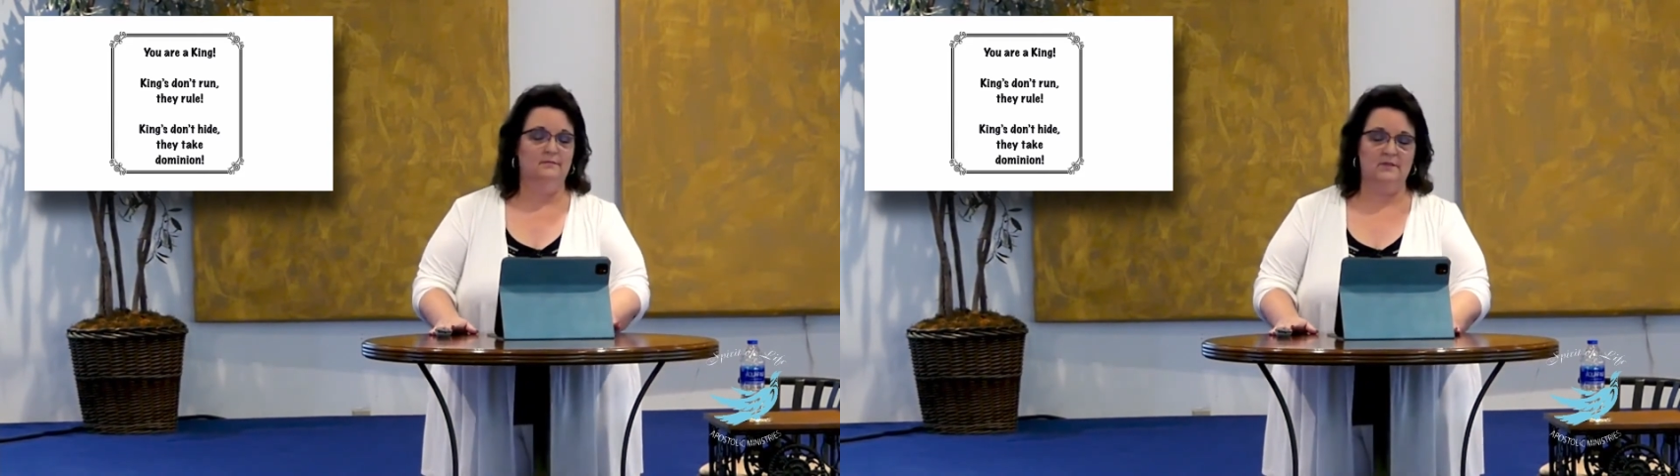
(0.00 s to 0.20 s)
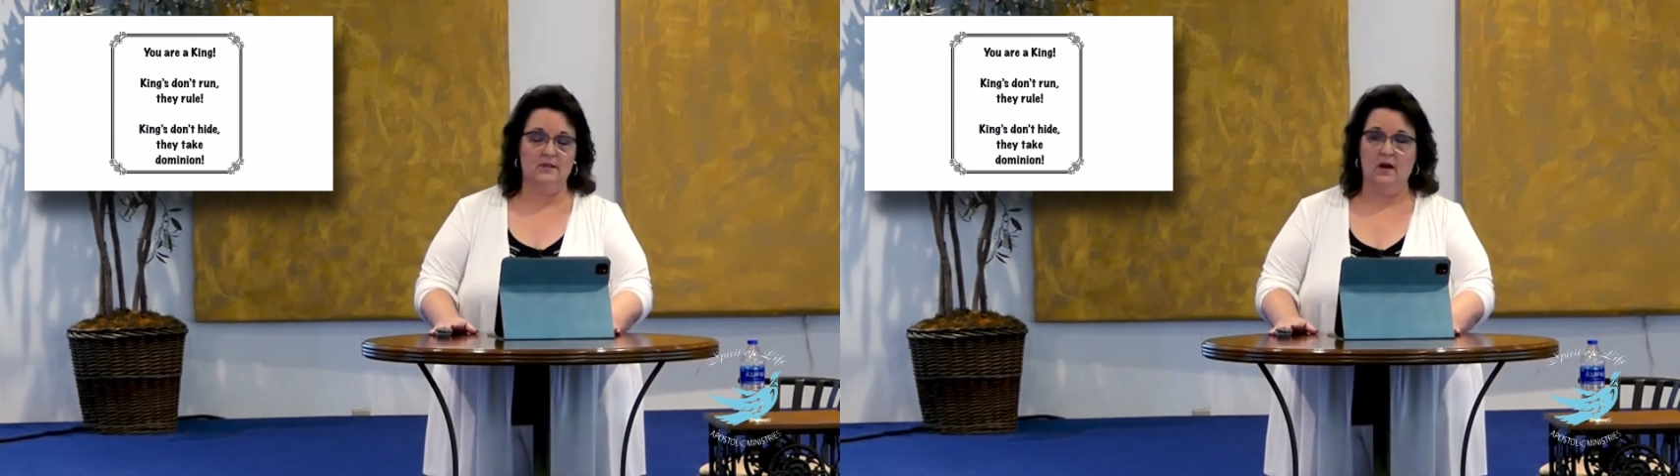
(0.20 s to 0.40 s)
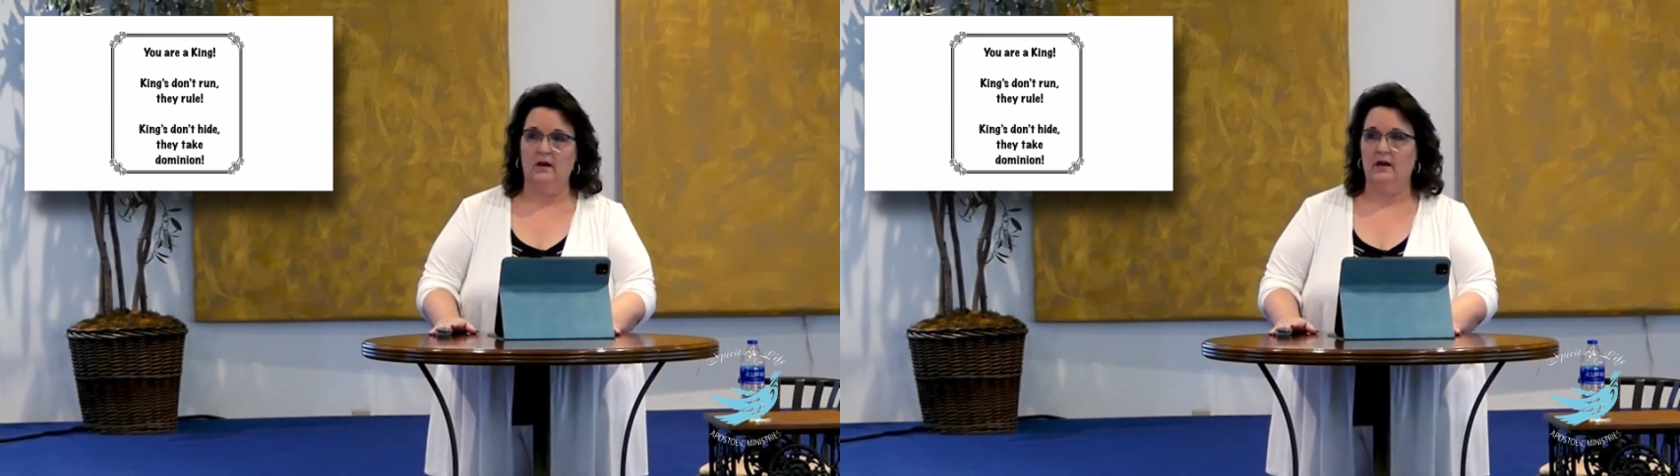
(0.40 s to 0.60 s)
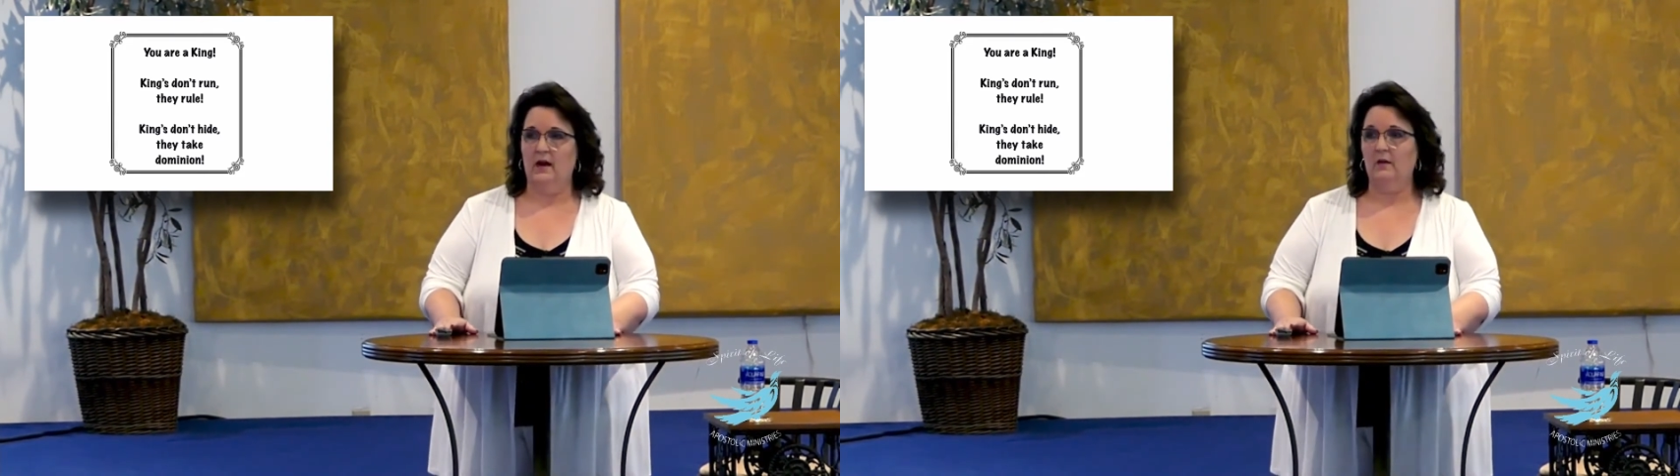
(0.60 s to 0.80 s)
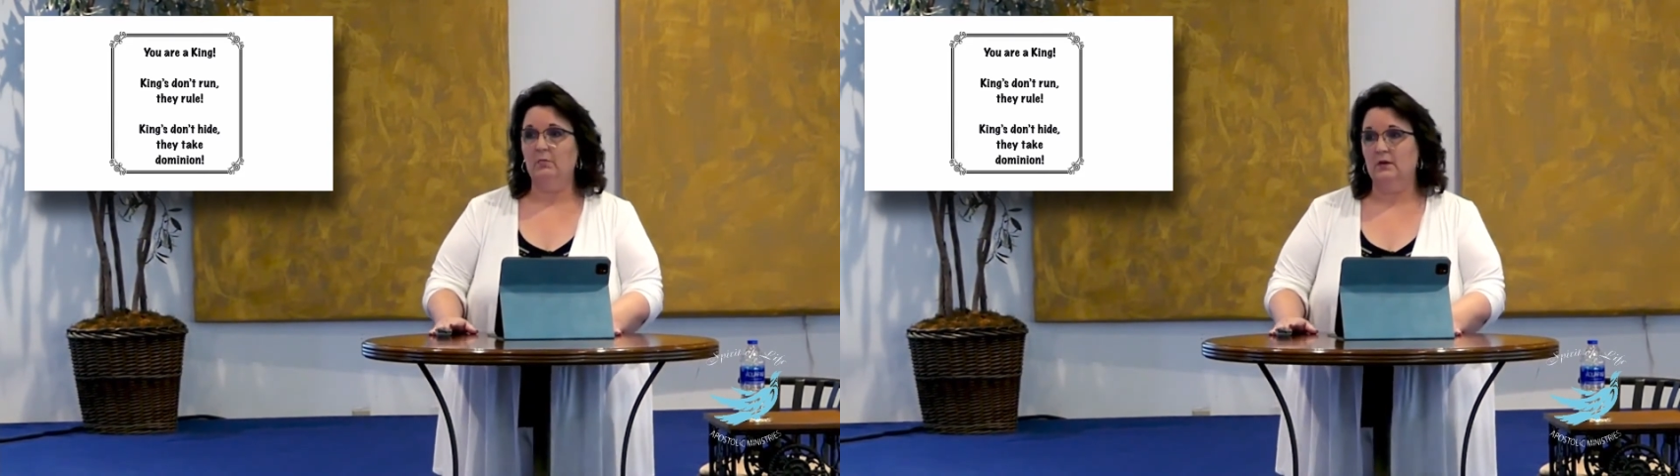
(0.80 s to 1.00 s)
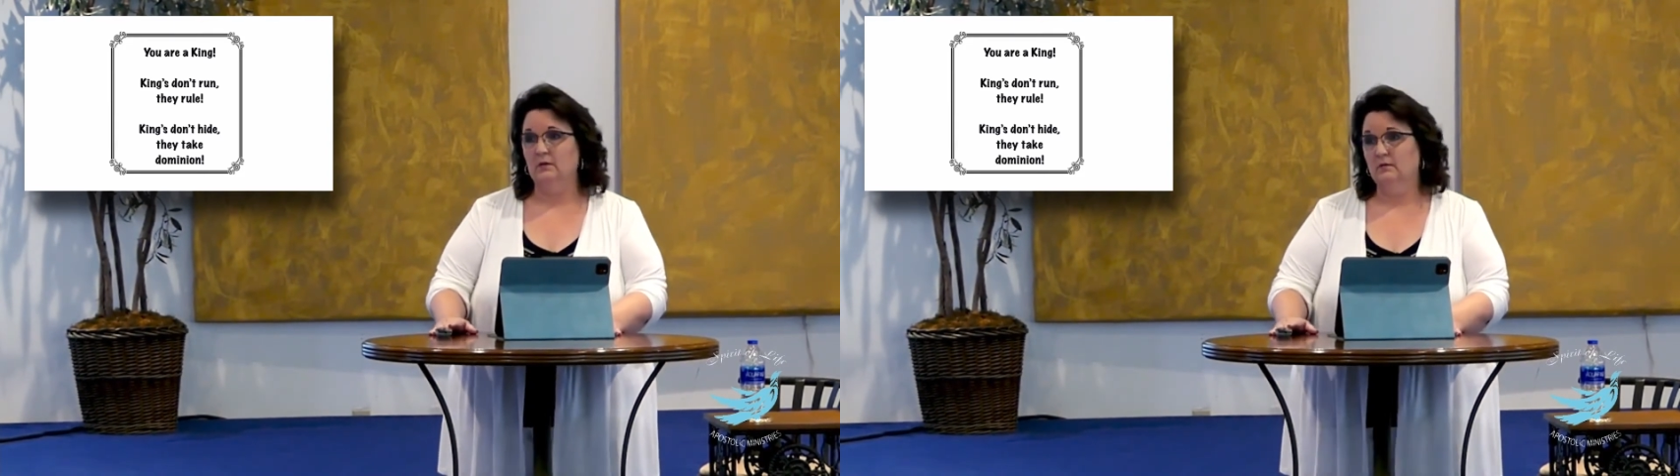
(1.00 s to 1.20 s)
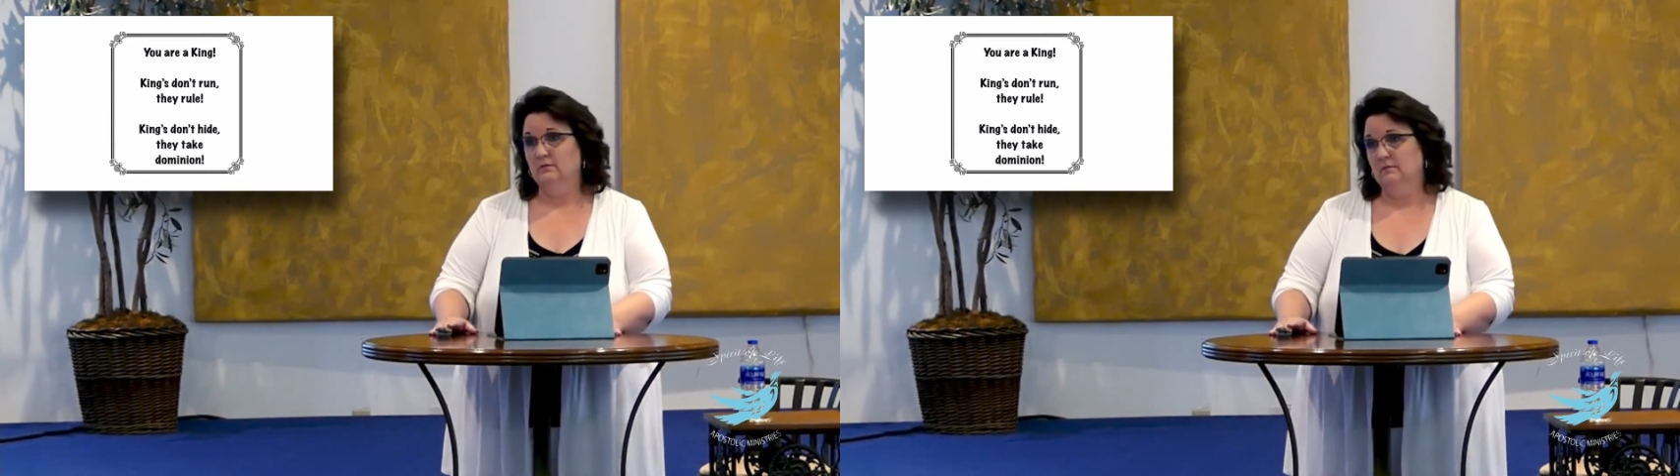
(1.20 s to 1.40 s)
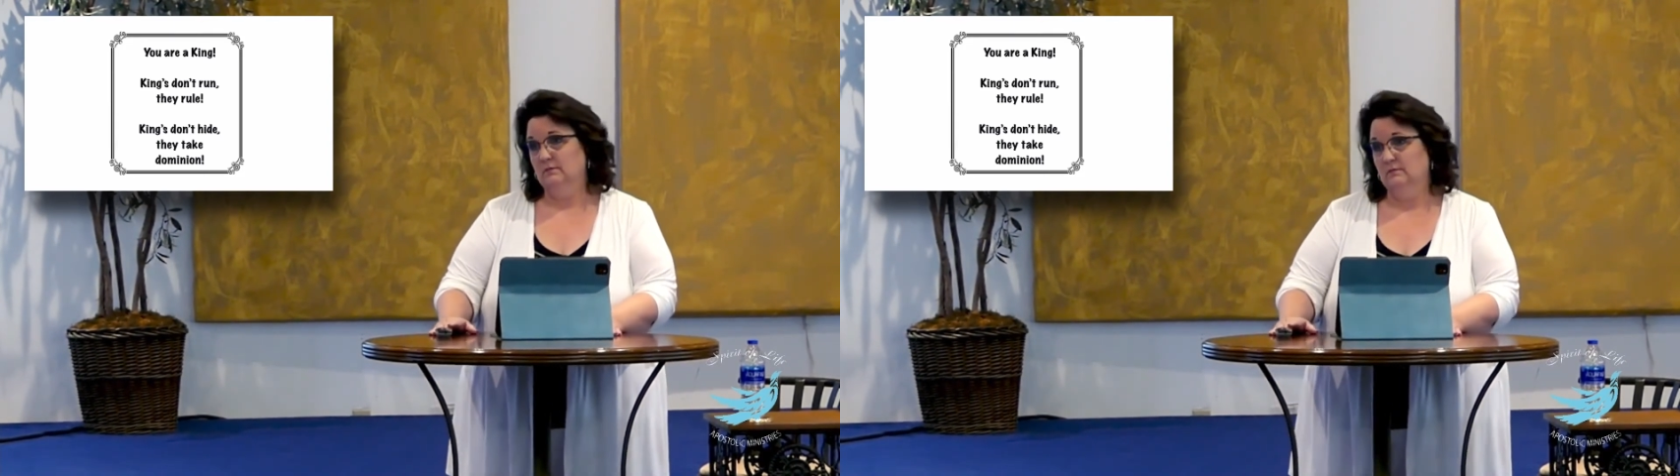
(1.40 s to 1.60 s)
It's not going to happen.
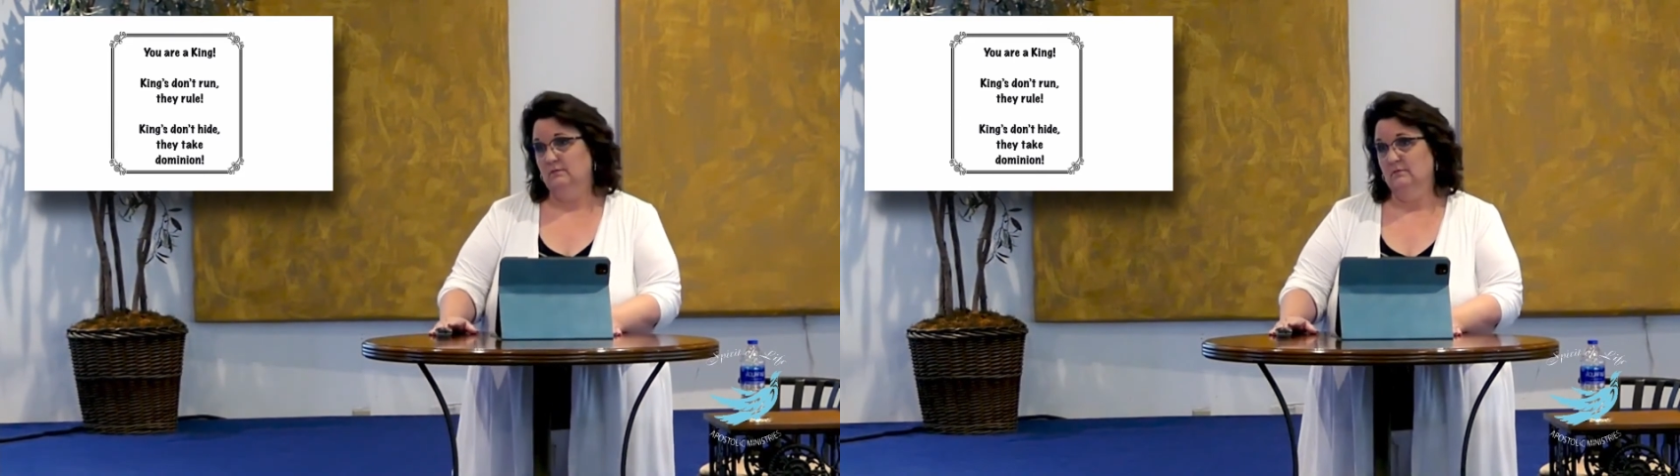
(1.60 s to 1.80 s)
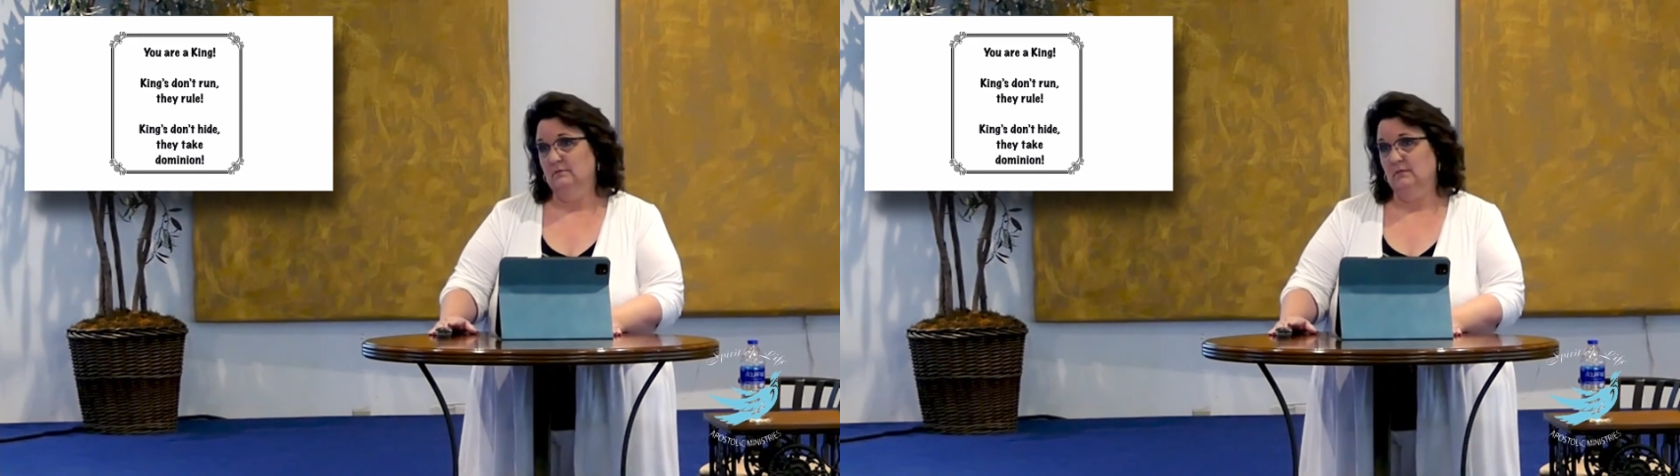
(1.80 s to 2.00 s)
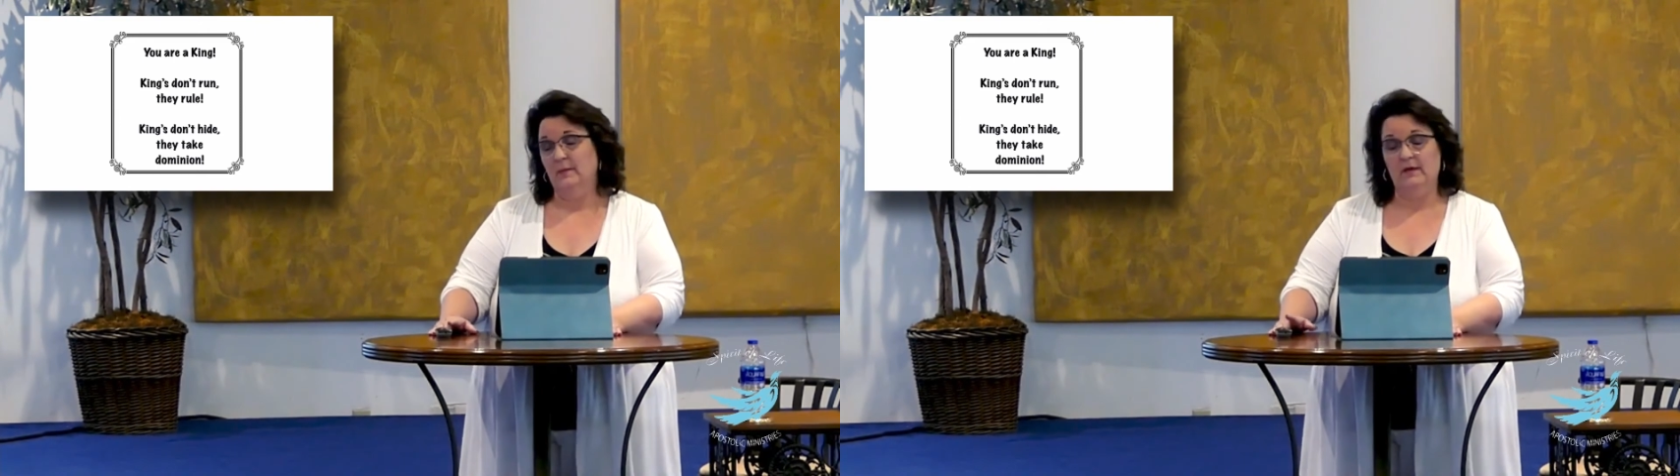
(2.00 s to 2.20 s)
I